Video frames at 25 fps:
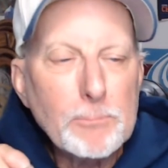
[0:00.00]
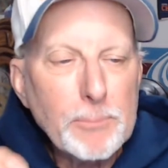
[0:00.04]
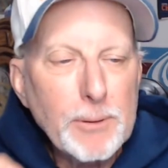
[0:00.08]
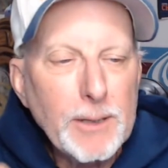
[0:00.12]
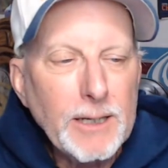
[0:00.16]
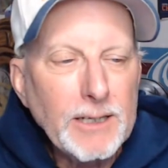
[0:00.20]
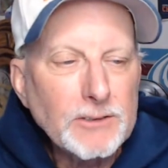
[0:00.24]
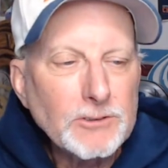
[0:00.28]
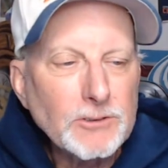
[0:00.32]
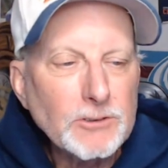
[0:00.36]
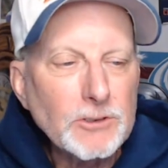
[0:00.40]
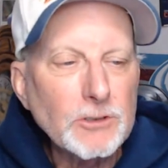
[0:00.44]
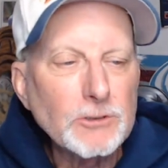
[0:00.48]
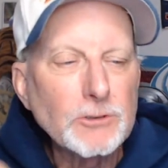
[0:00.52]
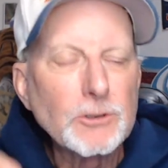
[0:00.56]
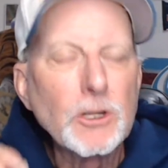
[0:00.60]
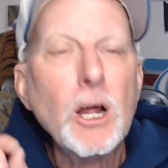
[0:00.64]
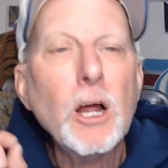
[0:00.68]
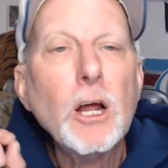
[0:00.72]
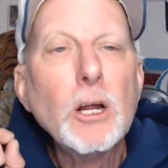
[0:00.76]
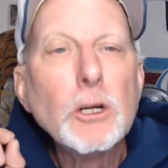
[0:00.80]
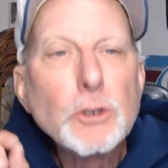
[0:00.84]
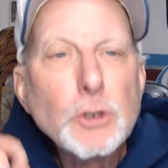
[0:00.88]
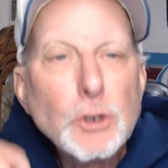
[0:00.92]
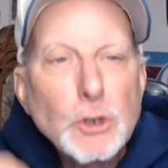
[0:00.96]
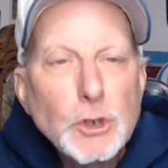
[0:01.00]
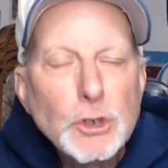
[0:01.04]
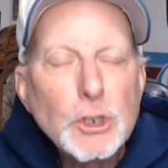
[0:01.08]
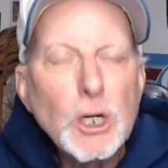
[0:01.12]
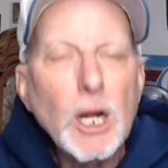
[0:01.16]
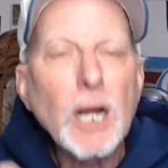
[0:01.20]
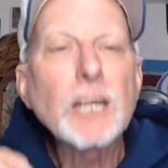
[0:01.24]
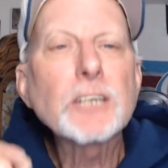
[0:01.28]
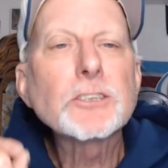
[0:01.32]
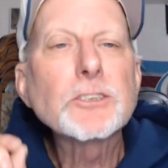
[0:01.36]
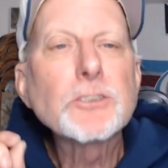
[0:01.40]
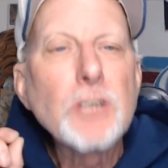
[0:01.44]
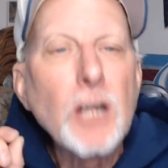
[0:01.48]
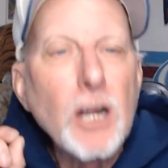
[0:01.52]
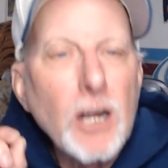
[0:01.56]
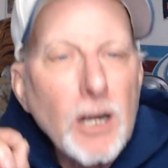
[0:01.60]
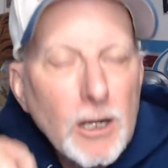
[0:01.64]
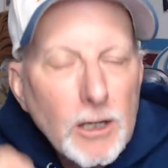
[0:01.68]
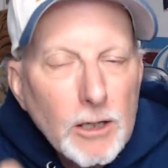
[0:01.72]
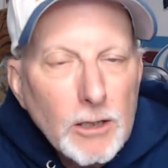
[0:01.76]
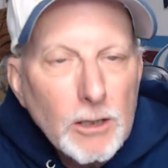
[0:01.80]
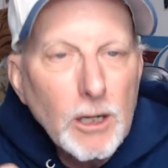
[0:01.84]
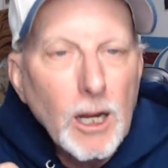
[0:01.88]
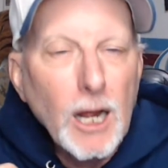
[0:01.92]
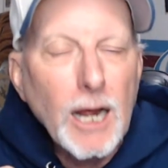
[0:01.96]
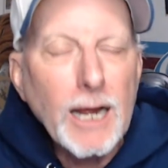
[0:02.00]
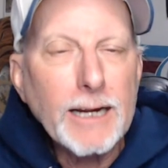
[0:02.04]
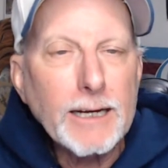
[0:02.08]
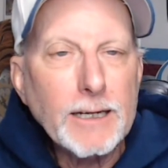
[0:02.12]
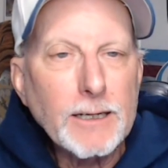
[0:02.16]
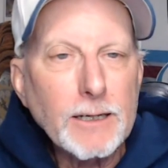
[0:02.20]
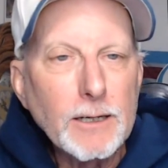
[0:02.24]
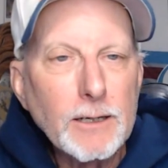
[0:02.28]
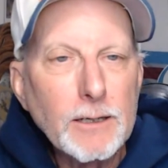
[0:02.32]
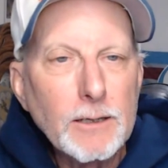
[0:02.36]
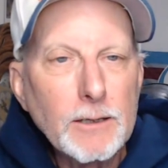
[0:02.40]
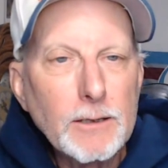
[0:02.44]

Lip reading: pieces, just like